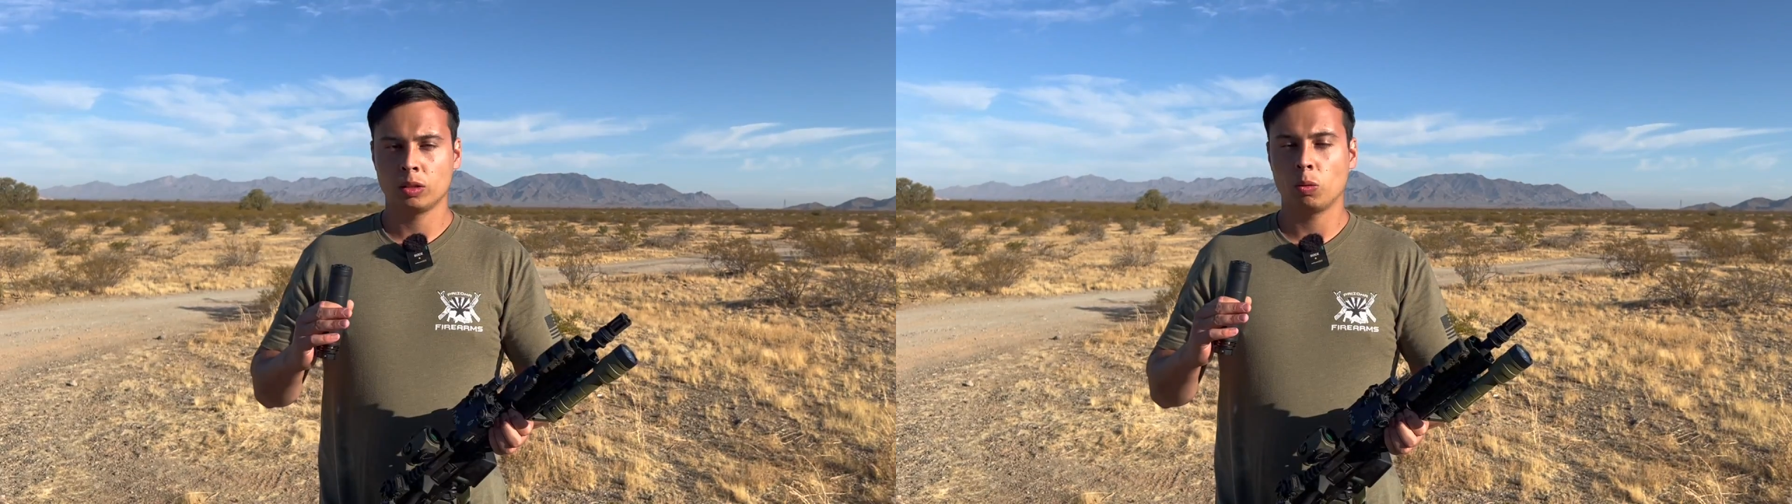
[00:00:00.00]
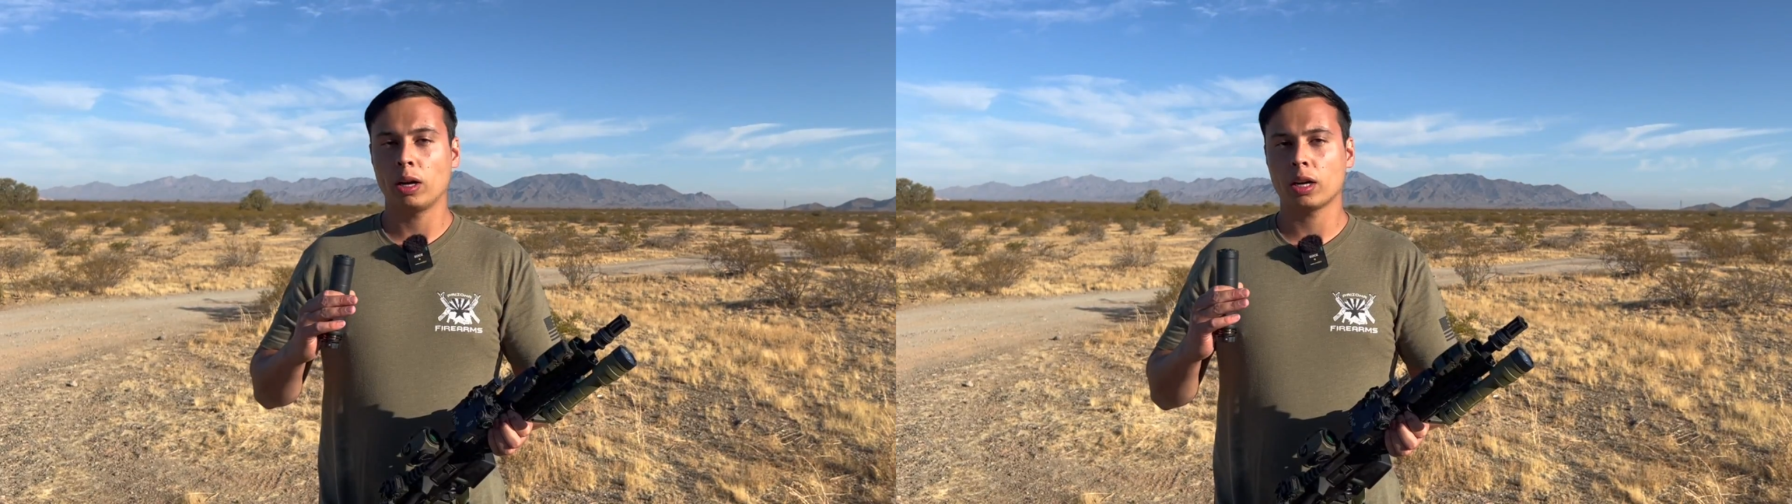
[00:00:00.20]

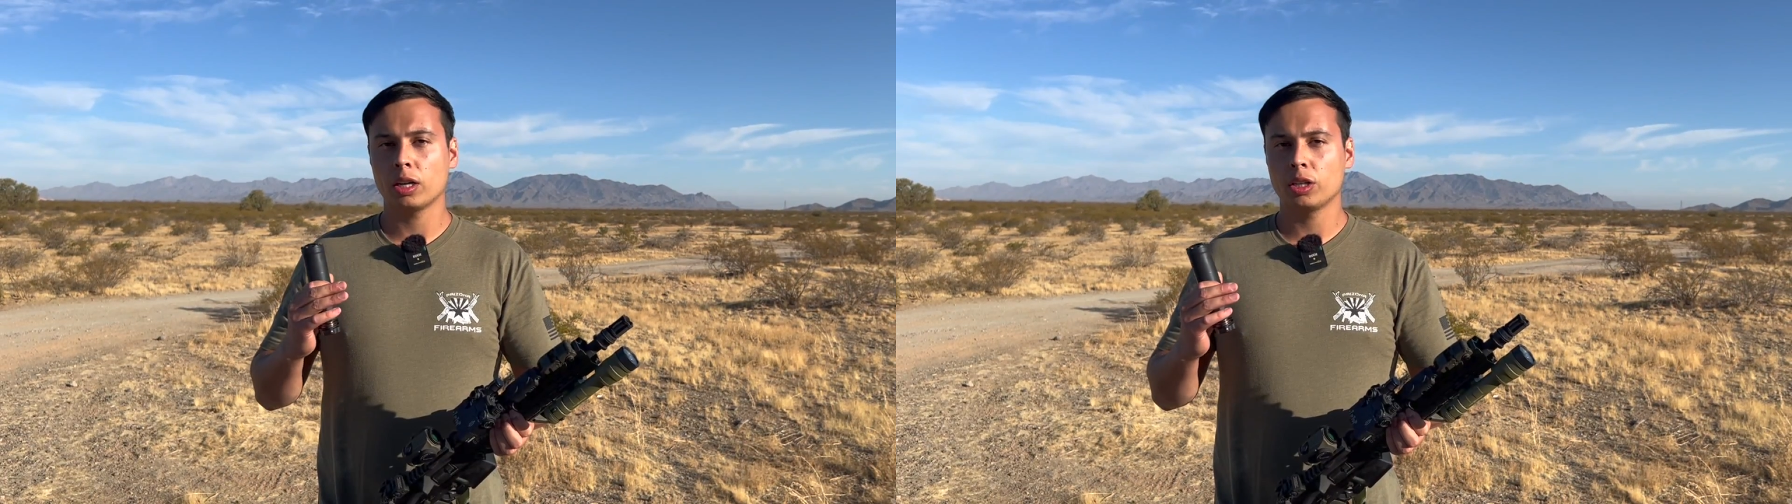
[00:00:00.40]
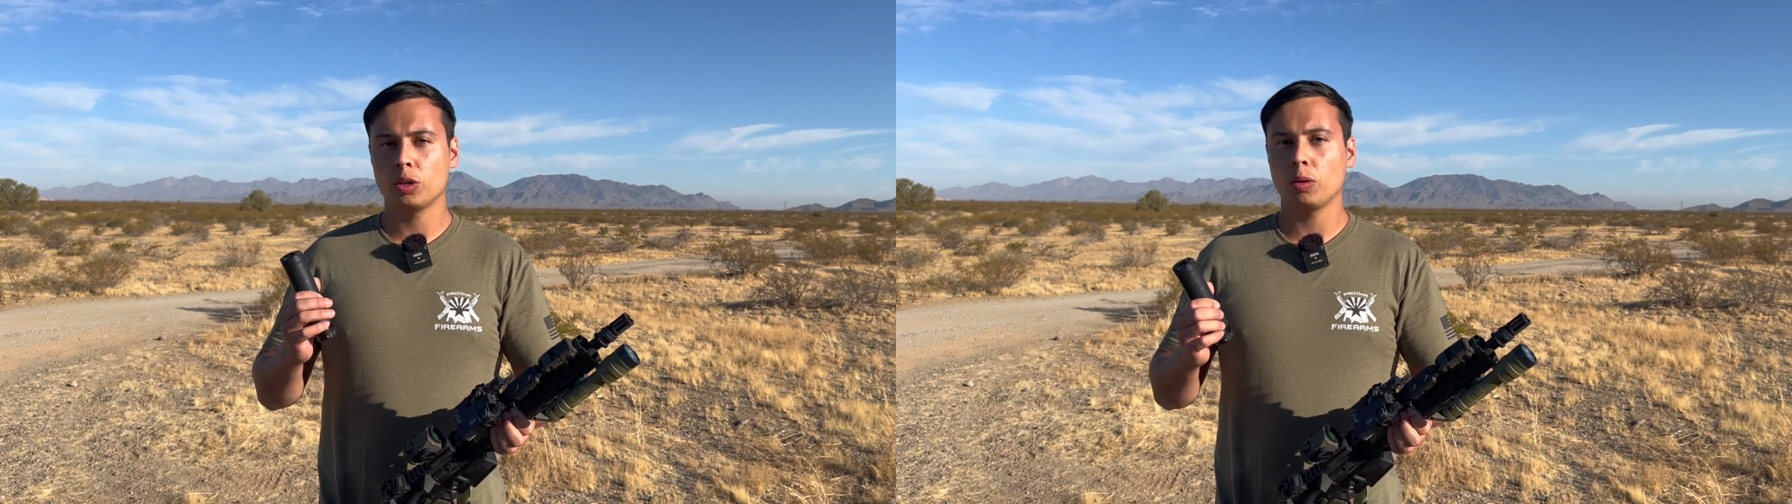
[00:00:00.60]
We are
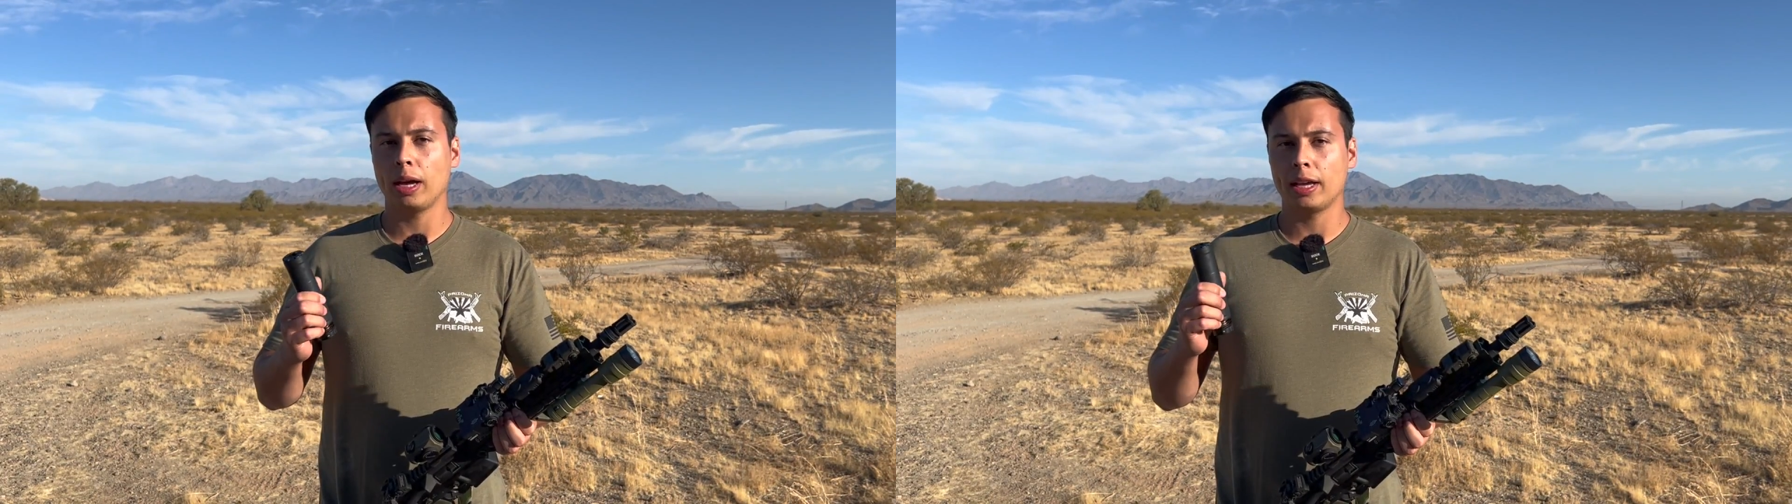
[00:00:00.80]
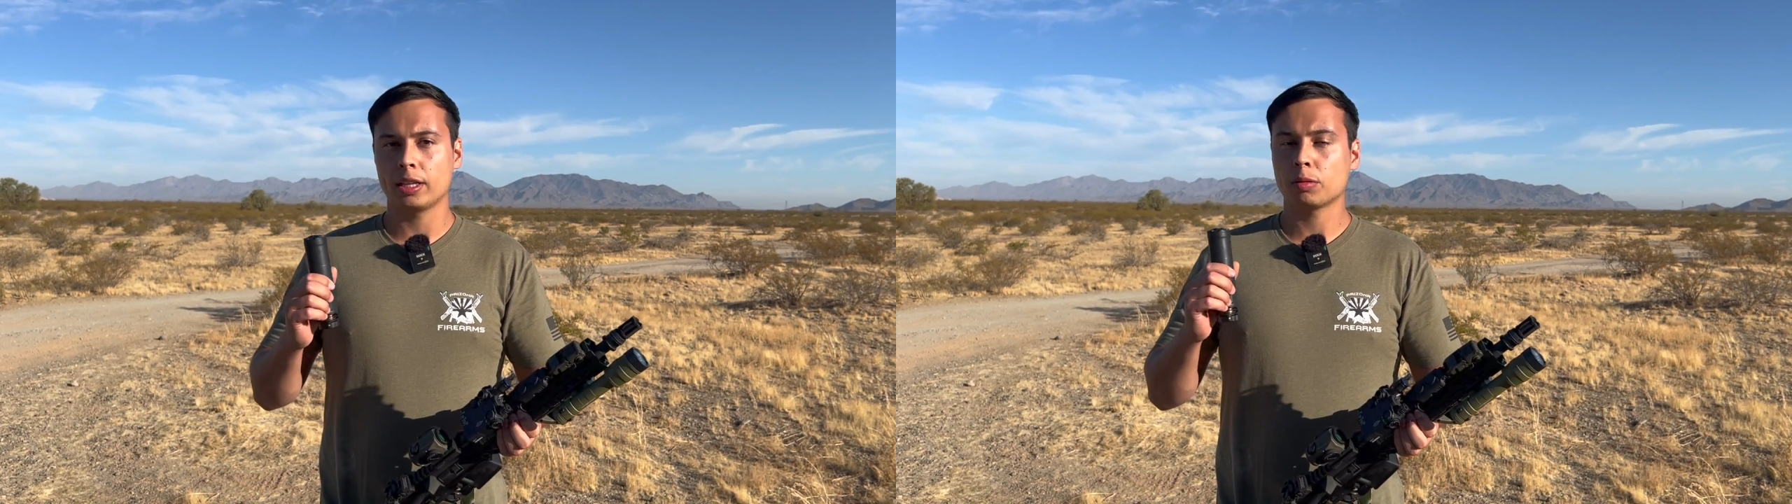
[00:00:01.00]
gonna do
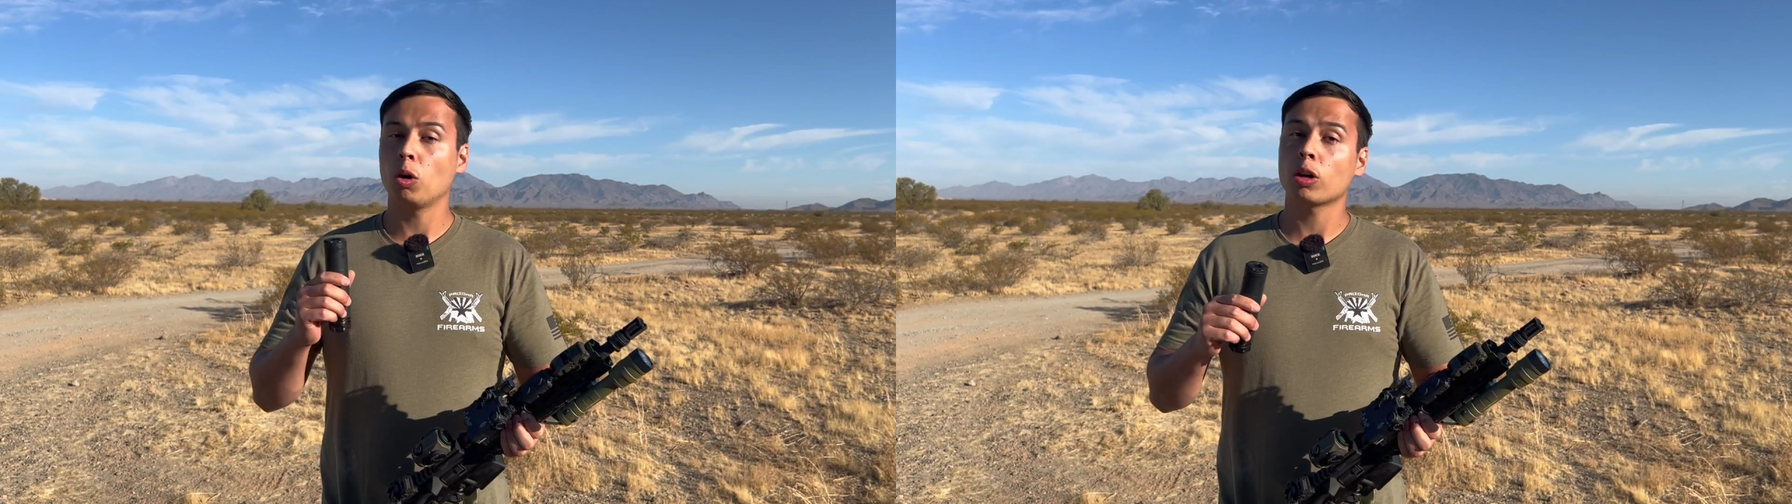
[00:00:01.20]
a small